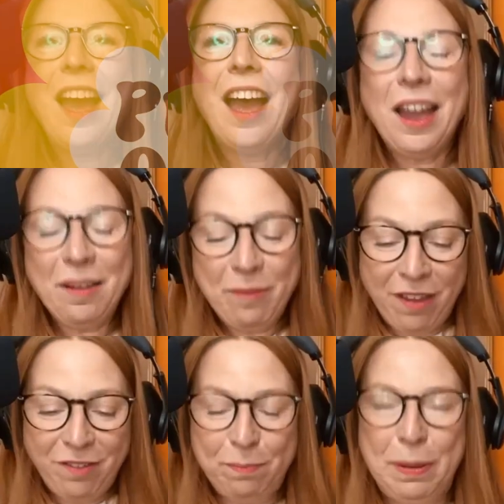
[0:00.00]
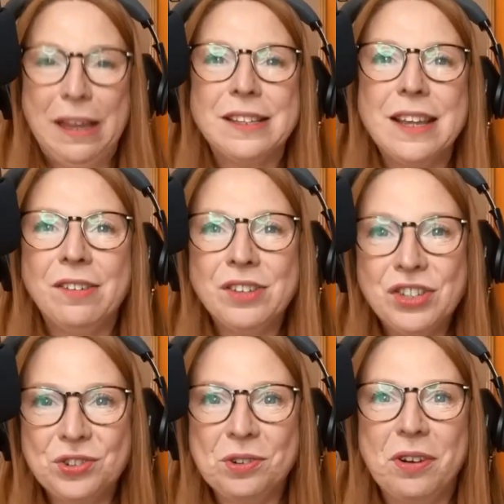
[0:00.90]
I've picked out a
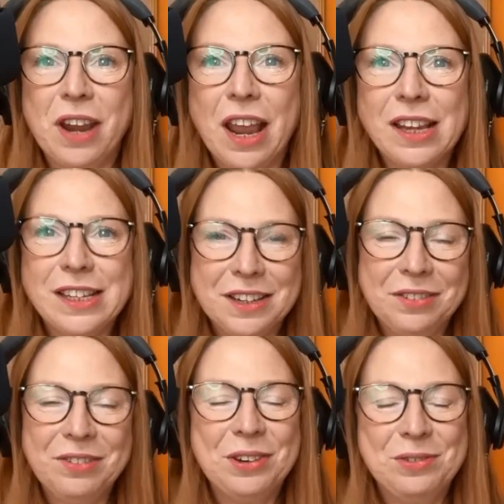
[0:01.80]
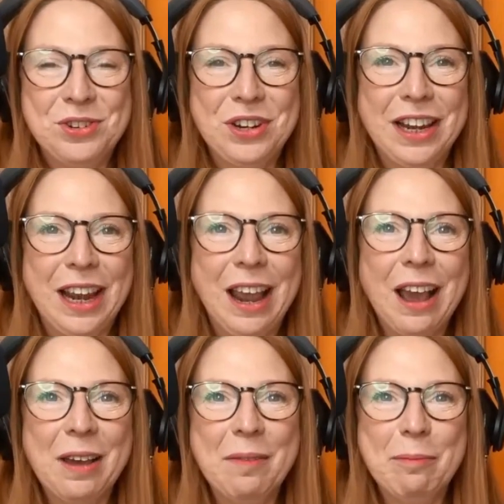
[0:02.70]
story. I don't usually,
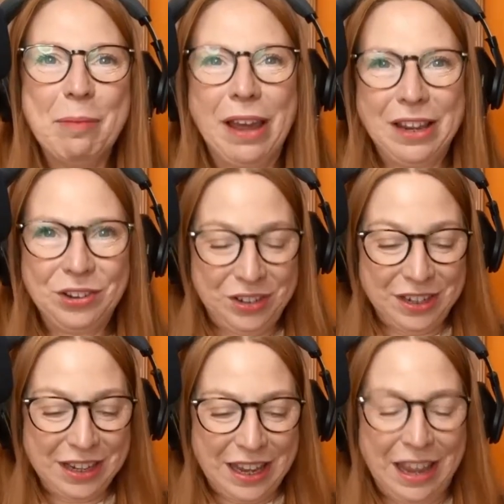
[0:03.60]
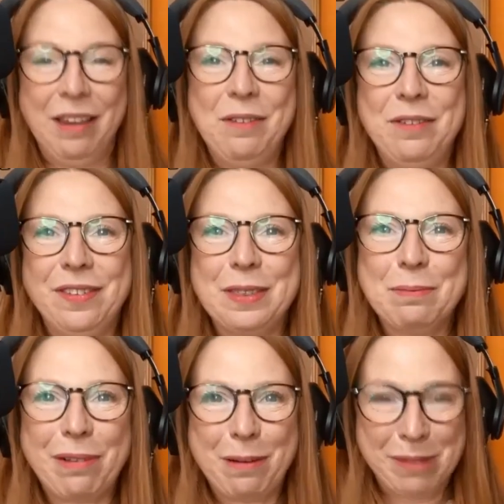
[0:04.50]
but I couldn't get over the
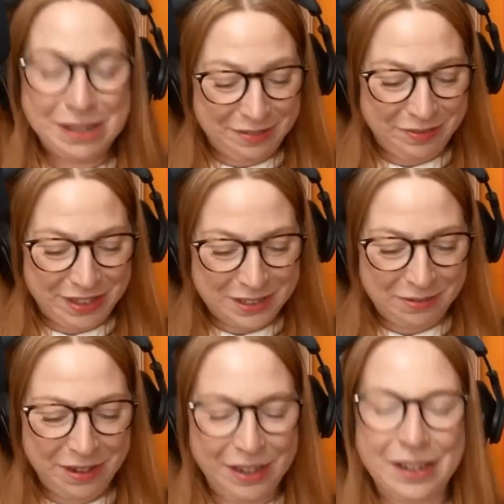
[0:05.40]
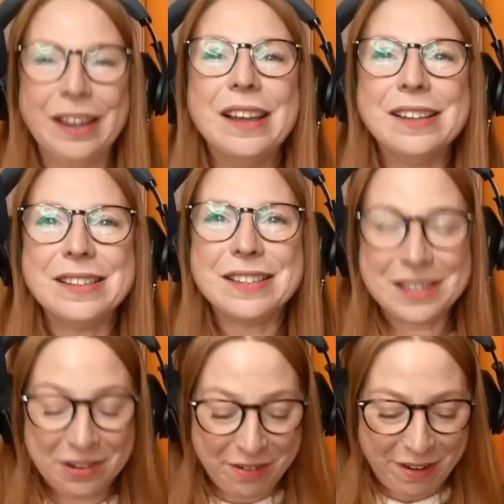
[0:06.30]
premise of this one, and
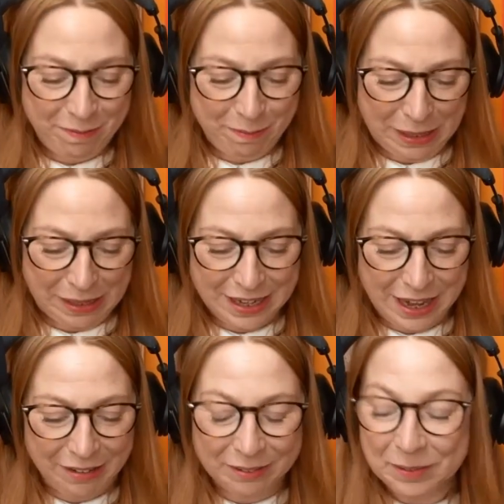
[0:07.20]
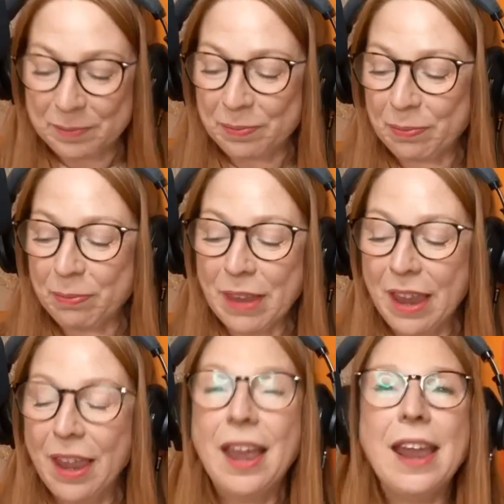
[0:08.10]
so I've picked it out.
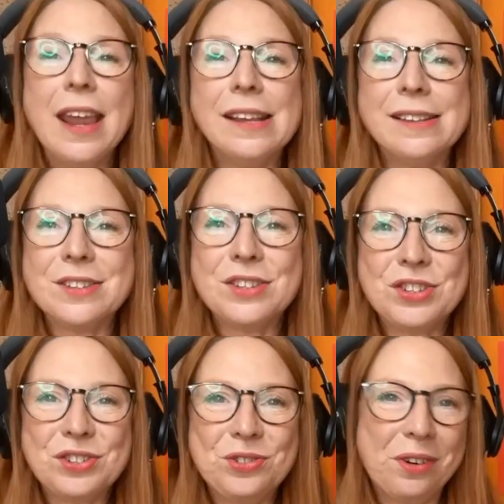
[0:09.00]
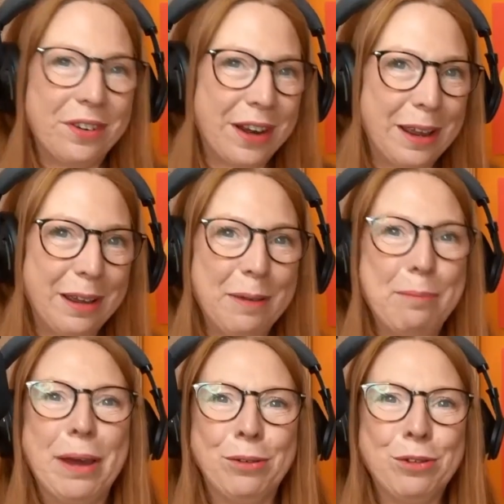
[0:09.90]
It's a story
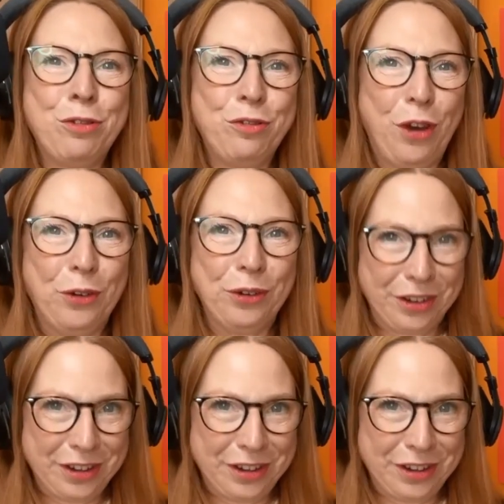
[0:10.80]
about fog.